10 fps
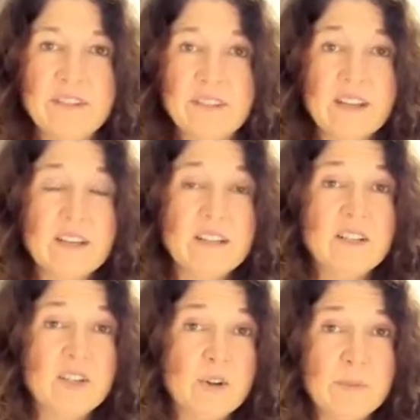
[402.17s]
It's going to
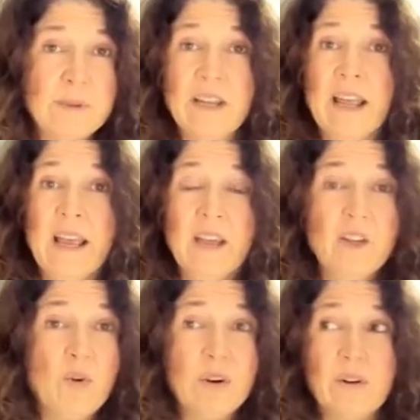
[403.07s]
determine
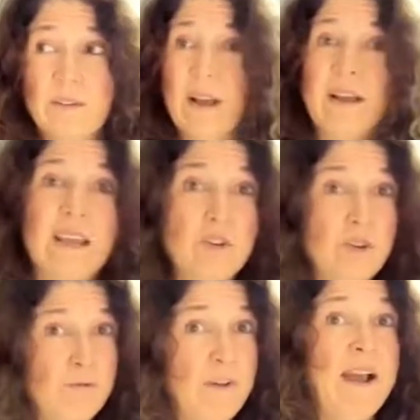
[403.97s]
your, again, your
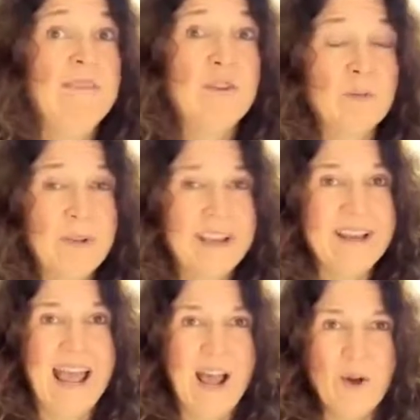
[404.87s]
five-year plan,
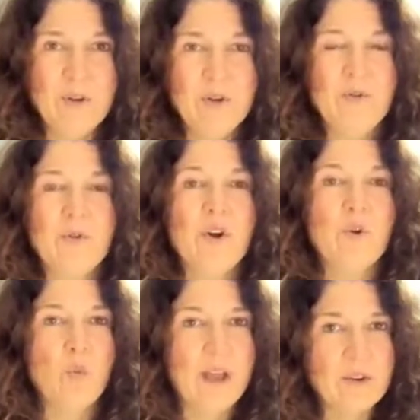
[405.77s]
how you grow,
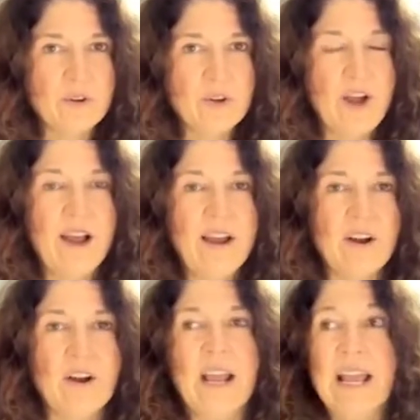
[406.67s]
whether you
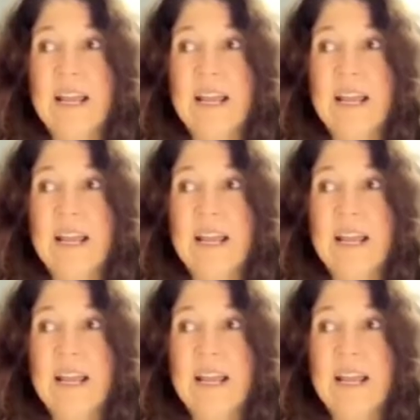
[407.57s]
hire.